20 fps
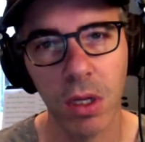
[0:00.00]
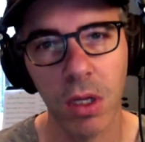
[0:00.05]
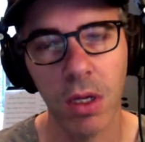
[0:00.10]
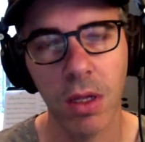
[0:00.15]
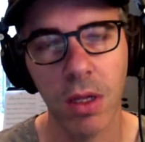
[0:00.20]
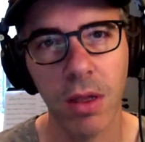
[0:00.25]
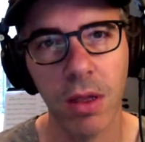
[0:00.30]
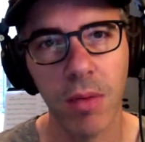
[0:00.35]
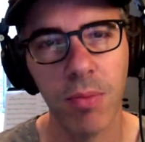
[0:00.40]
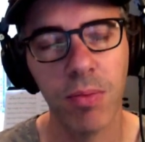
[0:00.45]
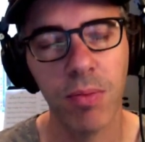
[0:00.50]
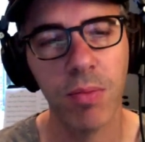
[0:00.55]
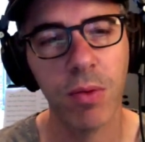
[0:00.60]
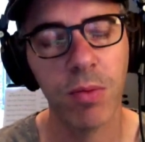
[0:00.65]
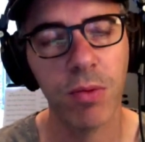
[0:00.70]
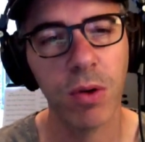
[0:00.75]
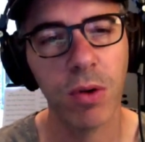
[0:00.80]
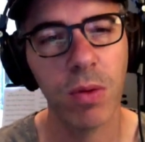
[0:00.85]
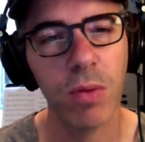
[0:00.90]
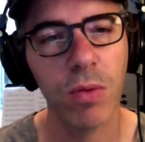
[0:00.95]
The
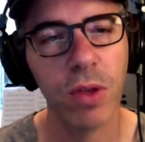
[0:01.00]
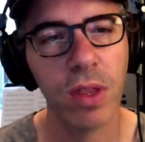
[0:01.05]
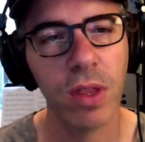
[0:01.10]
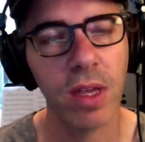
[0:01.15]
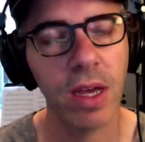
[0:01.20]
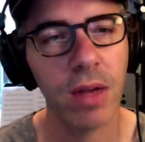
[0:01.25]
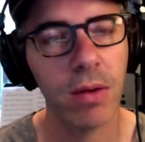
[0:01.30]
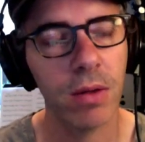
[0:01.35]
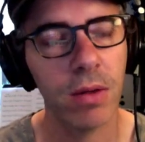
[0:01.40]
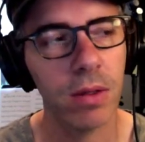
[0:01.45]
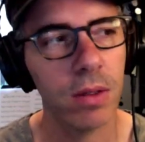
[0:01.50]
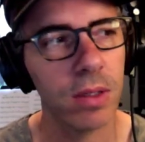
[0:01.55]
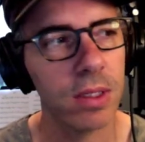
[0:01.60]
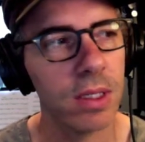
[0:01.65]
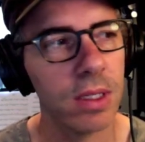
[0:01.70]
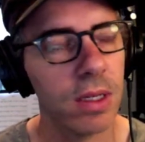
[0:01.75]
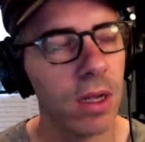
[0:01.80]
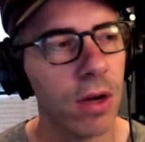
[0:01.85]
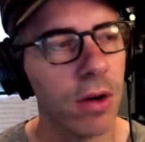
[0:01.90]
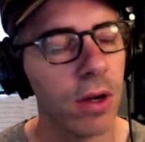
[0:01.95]
problem with that
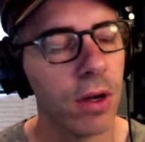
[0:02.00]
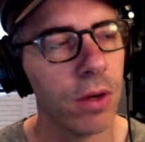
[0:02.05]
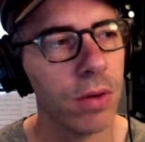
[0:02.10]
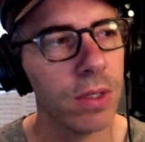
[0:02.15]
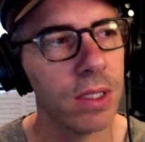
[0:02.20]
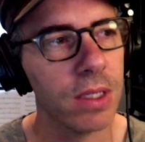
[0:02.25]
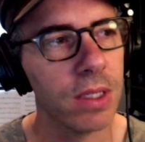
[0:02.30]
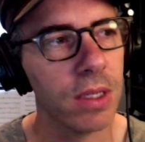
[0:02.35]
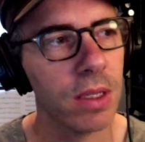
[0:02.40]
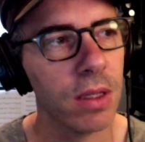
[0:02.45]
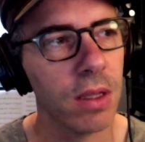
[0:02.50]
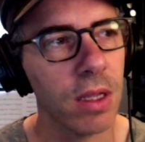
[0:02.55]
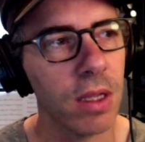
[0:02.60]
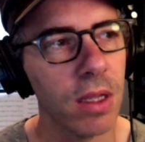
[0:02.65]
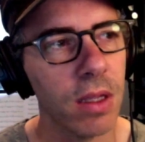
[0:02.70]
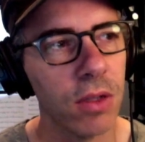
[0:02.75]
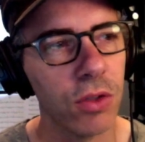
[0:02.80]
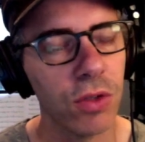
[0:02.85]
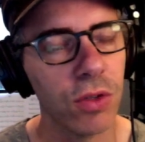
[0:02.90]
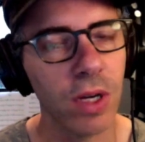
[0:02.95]
scenario is that then
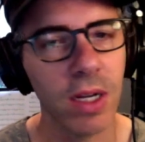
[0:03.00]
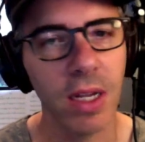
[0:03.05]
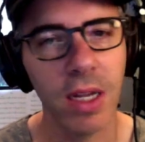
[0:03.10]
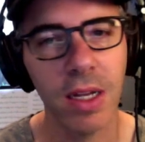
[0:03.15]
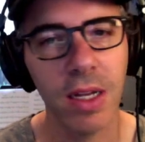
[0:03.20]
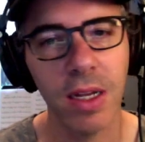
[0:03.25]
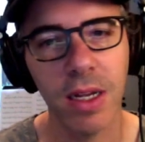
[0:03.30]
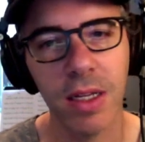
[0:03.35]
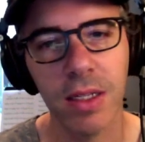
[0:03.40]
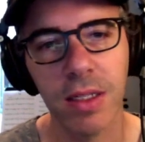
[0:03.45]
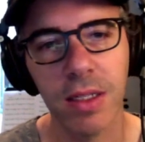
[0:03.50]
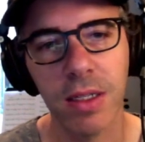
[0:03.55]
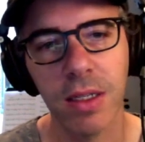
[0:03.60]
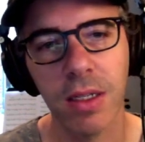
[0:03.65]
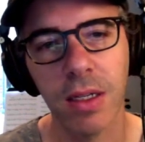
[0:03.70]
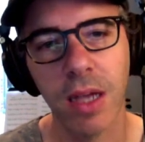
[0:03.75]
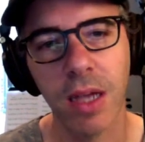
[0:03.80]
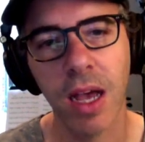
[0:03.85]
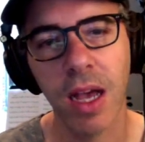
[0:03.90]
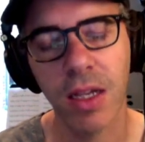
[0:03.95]
the trainee needs
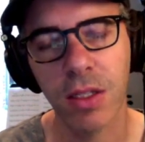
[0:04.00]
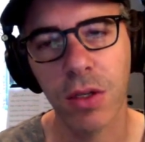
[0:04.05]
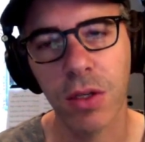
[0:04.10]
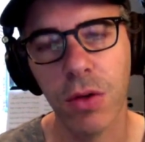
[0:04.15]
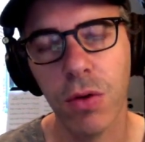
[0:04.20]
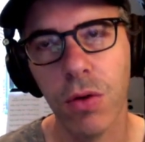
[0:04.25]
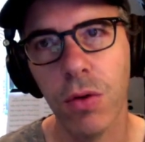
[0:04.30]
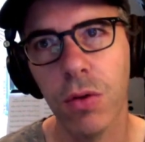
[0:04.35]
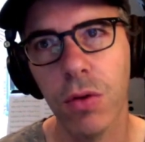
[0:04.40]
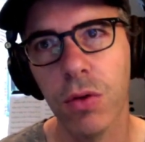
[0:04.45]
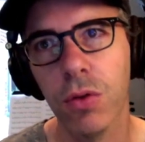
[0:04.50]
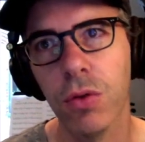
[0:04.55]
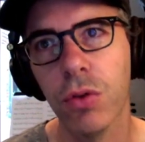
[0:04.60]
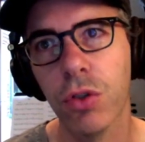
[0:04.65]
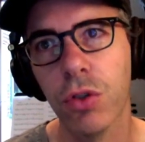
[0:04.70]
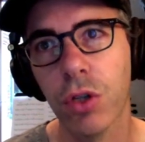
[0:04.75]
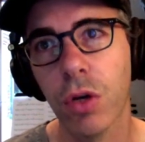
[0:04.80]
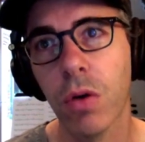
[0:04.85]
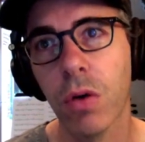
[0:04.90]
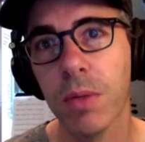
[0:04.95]
to ask you to
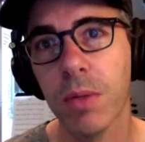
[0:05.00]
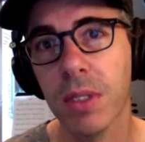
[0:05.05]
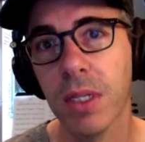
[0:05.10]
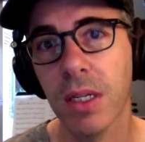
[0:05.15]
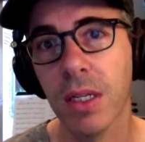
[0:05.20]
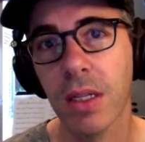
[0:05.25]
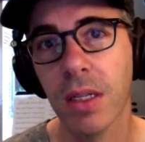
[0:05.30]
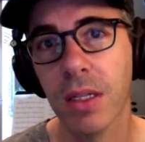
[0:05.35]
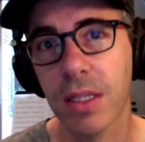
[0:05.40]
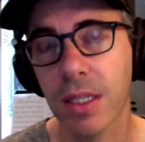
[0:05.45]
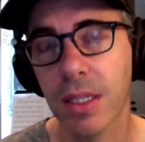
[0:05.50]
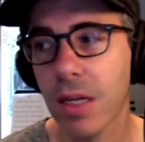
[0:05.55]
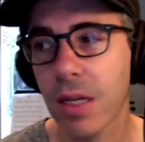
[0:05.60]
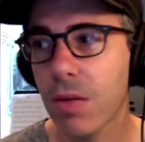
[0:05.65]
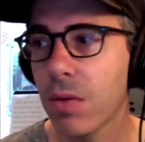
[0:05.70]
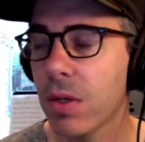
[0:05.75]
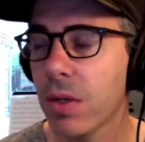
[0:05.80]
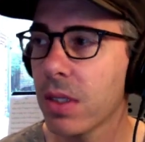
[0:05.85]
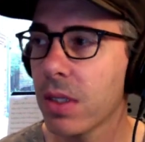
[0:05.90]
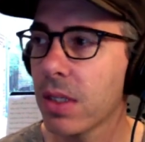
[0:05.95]
show a particular
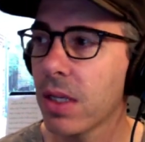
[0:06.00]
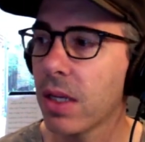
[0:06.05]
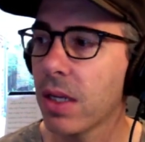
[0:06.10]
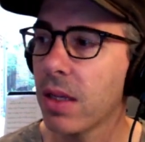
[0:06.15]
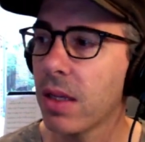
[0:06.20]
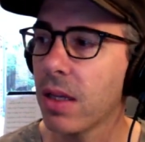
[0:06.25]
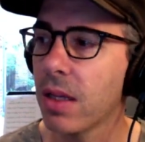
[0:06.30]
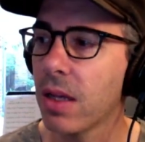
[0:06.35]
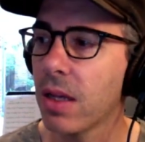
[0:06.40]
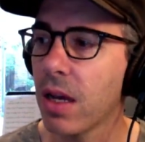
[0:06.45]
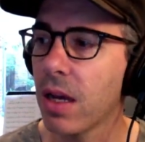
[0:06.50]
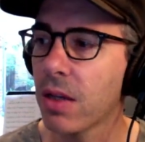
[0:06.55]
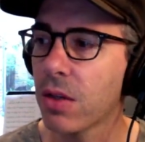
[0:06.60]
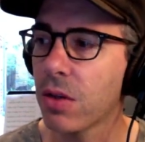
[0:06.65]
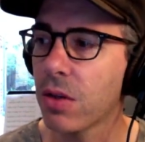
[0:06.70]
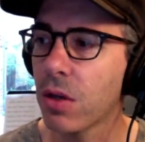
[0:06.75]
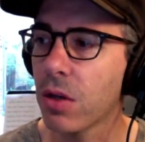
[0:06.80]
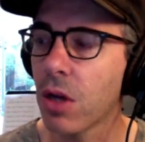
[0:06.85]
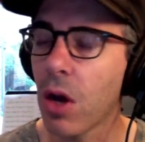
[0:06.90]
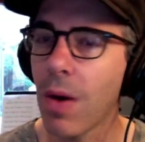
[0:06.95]
sequence and then ask
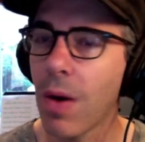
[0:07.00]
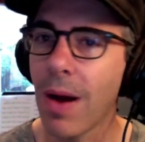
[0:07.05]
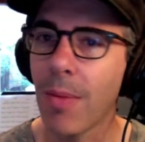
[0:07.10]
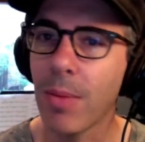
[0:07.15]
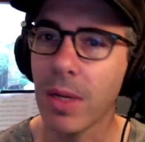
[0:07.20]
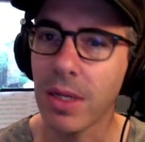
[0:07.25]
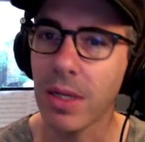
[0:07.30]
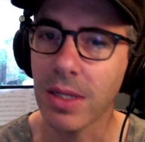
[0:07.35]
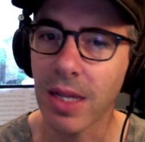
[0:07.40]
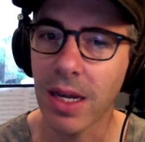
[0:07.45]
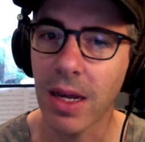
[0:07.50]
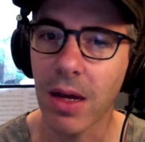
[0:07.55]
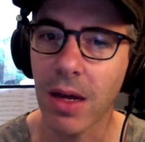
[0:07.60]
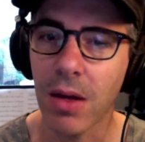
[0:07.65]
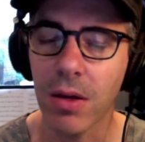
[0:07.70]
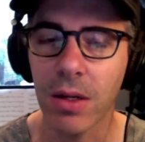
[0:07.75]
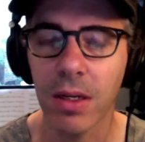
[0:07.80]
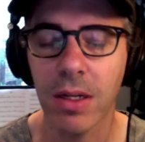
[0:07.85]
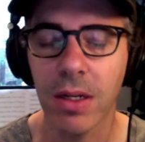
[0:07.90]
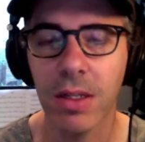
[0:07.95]
you to go up and
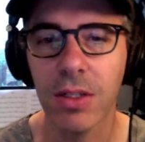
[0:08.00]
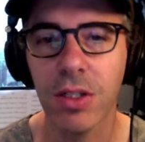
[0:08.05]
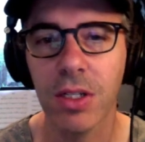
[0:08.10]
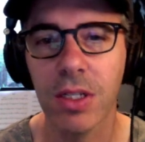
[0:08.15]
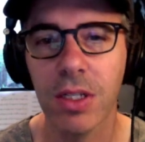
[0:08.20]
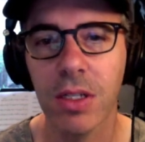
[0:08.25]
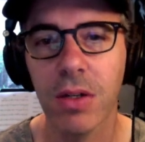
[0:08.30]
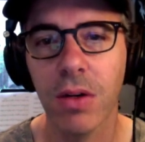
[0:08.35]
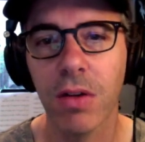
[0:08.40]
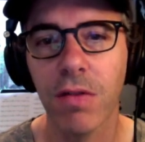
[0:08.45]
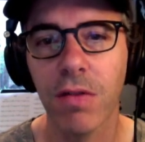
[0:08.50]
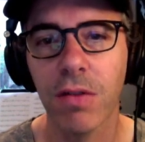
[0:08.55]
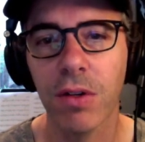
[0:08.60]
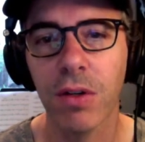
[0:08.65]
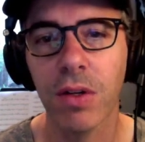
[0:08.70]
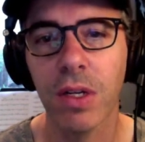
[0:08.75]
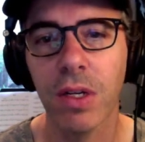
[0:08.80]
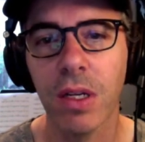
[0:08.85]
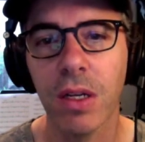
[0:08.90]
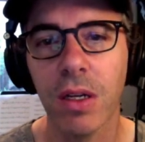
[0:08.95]
down, and it's just not a
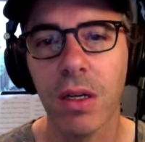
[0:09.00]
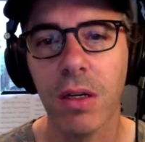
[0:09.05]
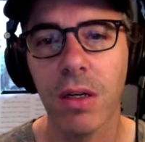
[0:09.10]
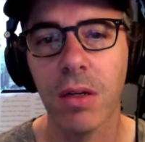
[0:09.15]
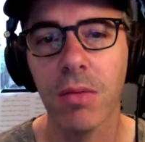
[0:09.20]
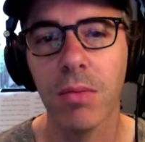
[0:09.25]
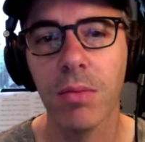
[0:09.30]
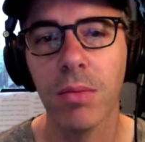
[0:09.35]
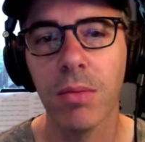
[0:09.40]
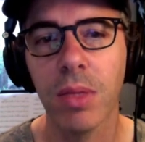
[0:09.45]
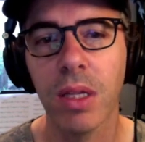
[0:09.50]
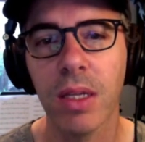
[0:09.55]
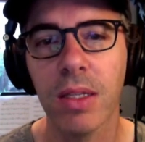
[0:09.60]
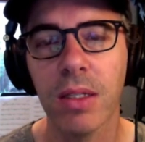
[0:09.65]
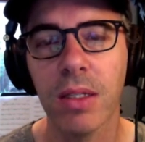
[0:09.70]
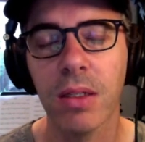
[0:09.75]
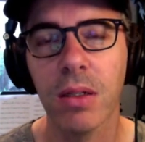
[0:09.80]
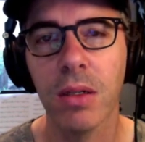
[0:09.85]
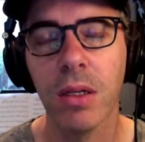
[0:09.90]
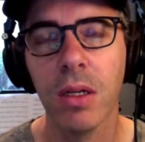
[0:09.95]
very
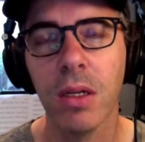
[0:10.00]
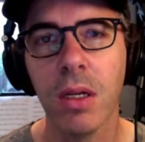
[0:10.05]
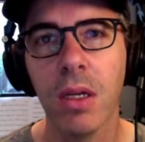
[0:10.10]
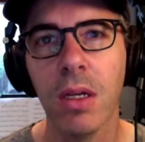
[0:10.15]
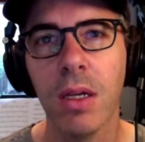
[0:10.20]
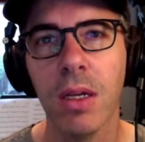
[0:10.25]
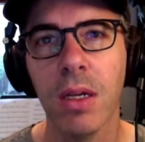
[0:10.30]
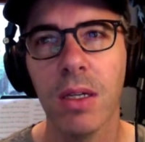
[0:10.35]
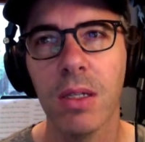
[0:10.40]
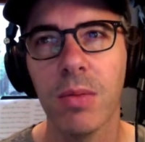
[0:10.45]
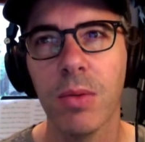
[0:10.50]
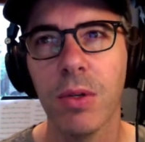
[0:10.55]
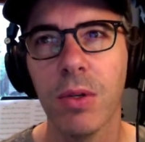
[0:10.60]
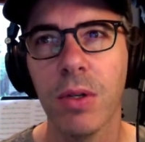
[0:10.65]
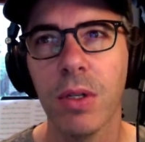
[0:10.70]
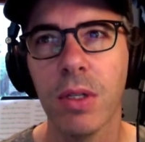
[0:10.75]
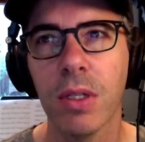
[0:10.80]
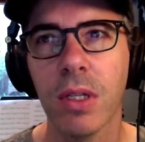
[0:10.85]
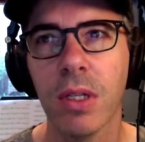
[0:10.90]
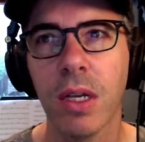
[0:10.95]
pleasant
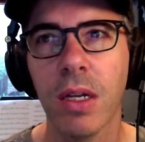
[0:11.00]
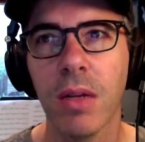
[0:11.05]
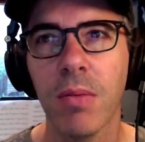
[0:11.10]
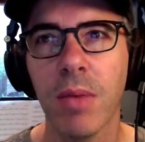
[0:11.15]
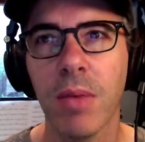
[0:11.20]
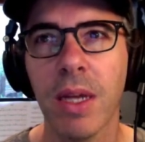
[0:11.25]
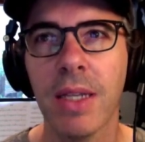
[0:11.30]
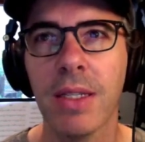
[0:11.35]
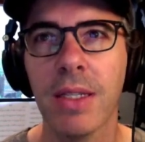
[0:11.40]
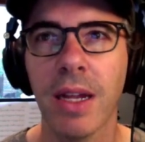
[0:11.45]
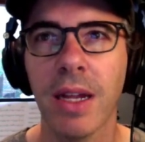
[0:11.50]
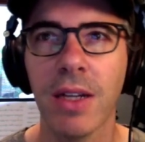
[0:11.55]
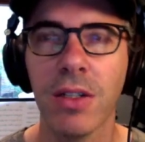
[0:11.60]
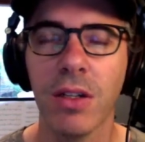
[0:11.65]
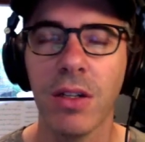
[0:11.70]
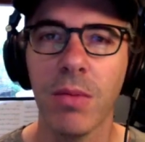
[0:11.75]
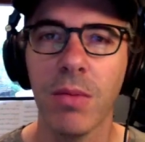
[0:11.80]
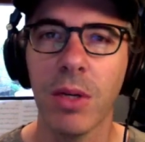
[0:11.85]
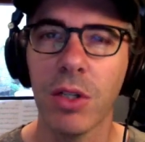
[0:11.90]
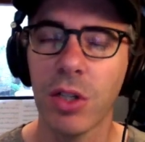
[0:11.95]
experience, and it makes it
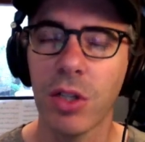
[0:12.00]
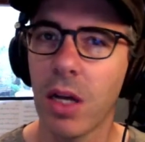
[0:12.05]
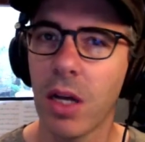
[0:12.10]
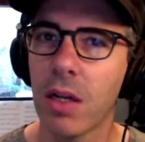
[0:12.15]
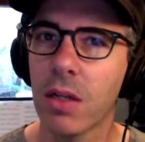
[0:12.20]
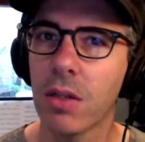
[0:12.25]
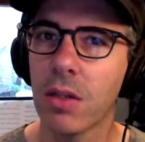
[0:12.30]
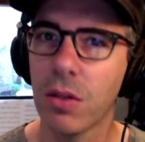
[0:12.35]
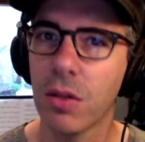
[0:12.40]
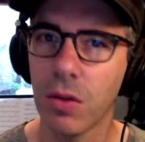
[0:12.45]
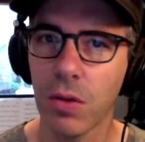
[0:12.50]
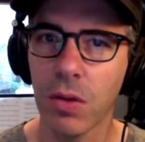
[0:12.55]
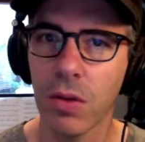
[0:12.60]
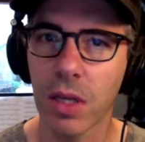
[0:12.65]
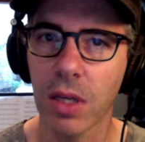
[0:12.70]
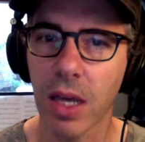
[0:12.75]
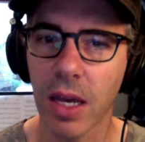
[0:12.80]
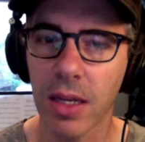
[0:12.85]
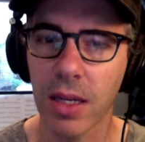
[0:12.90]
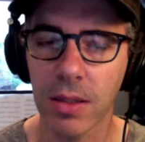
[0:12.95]
actually much harder to do the
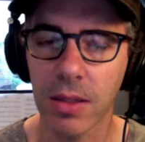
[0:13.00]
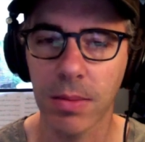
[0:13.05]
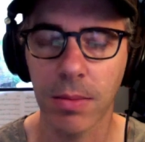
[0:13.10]
case.